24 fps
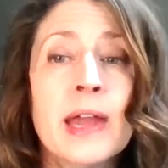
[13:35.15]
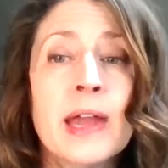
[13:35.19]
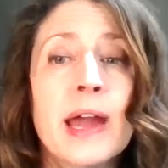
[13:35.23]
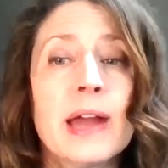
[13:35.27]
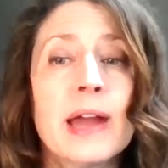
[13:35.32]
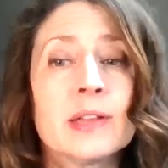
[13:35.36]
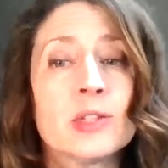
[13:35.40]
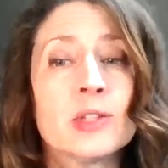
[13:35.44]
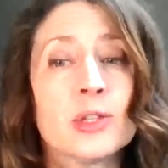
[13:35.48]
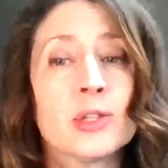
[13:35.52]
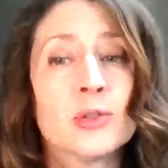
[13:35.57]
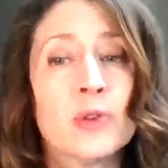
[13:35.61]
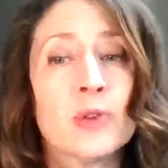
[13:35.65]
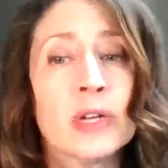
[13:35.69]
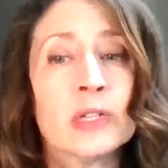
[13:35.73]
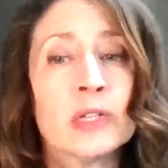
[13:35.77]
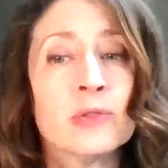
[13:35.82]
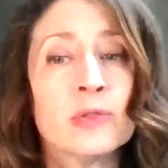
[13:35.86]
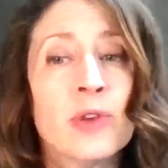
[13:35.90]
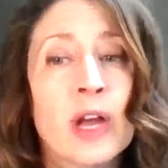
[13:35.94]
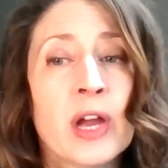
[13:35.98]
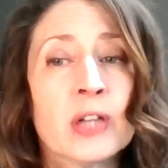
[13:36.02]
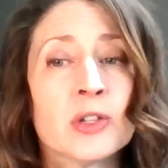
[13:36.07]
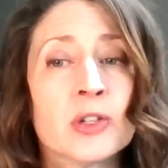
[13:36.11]
And stress
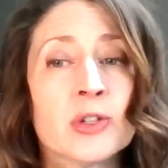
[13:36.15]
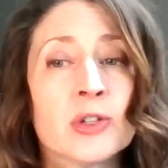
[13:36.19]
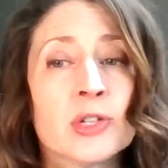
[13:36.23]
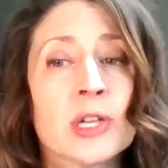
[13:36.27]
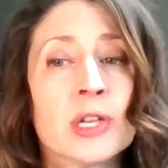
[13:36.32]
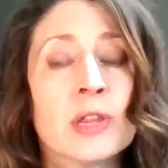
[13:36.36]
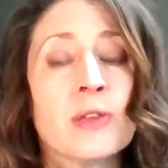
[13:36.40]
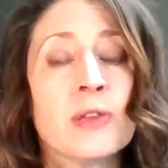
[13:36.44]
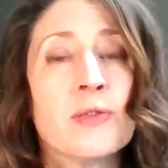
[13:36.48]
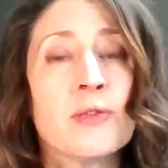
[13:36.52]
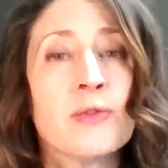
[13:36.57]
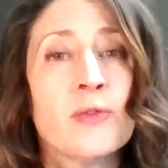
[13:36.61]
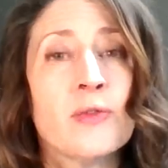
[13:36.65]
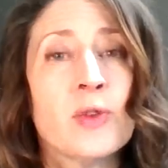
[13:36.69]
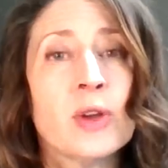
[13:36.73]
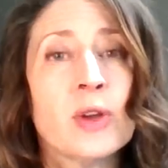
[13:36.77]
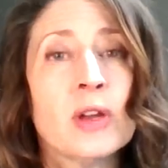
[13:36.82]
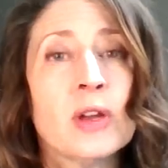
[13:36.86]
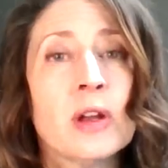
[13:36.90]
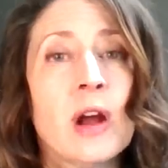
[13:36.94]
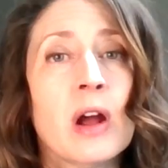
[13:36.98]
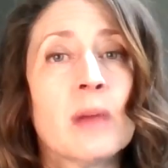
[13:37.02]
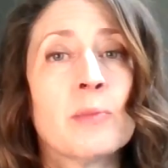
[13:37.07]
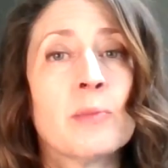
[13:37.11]
fractures in the
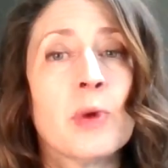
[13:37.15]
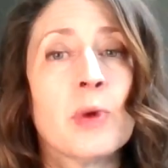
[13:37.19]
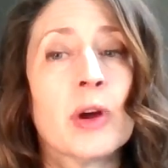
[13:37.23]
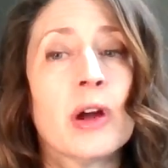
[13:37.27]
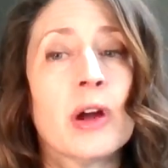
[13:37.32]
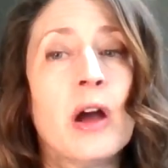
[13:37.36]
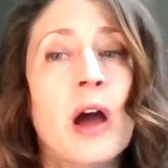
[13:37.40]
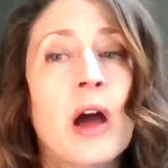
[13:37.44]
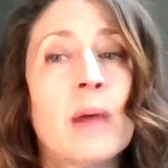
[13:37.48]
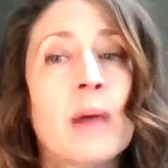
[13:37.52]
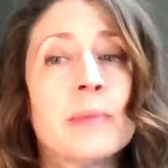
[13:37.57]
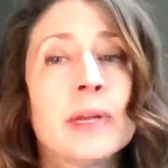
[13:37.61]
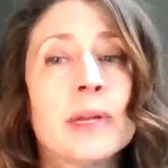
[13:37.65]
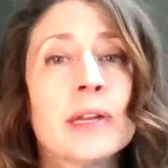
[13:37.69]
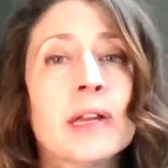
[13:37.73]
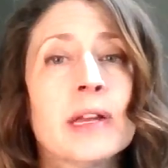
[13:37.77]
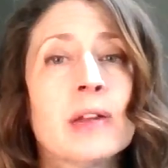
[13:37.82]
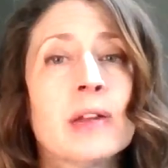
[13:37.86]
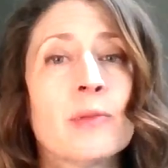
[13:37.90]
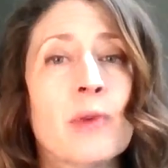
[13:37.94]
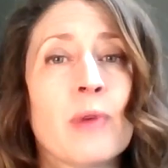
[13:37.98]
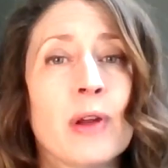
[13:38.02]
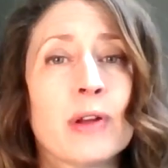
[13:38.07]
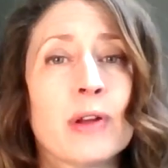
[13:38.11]
foot are more common
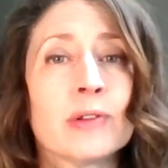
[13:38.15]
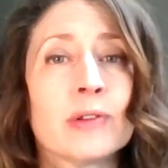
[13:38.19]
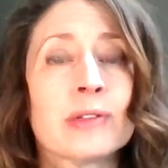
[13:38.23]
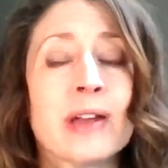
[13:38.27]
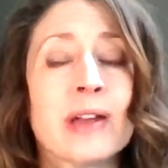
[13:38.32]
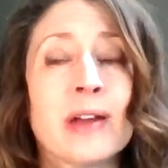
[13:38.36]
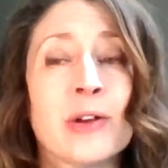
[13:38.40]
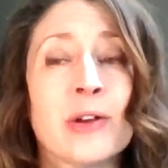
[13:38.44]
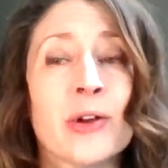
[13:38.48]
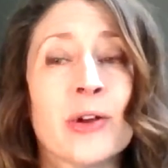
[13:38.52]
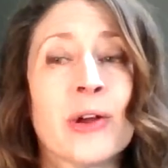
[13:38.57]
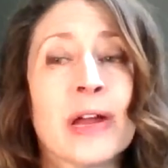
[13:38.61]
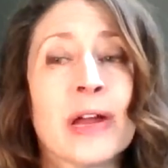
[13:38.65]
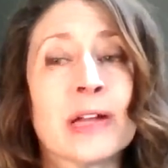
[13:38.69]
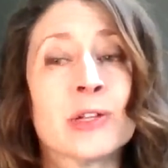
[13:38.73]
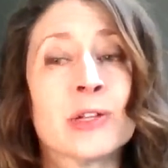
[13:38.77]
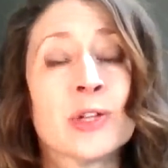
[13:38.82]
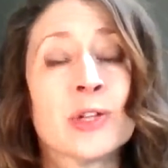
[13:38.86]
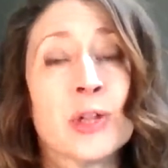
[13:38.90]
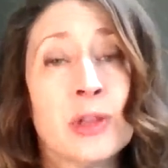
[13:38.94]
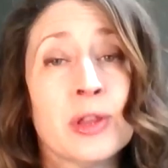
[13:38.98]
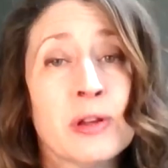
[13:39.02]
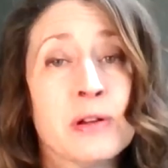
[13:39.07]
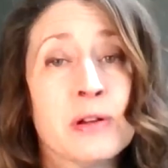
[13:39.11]
in runners under
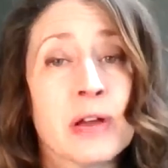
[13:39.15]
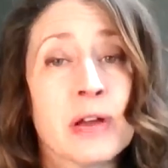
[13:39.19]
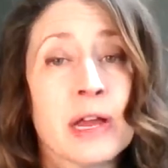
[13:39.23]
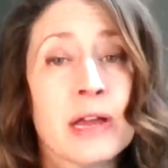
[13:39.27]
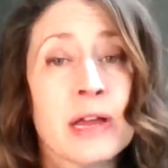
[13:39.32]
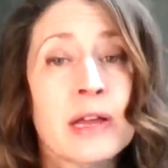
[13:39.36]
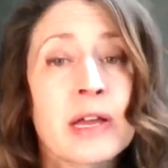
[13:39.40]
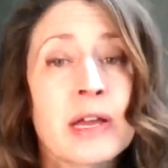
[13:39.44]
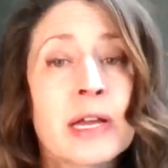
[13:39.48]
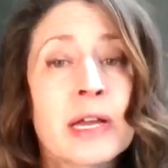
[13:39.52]
age 30.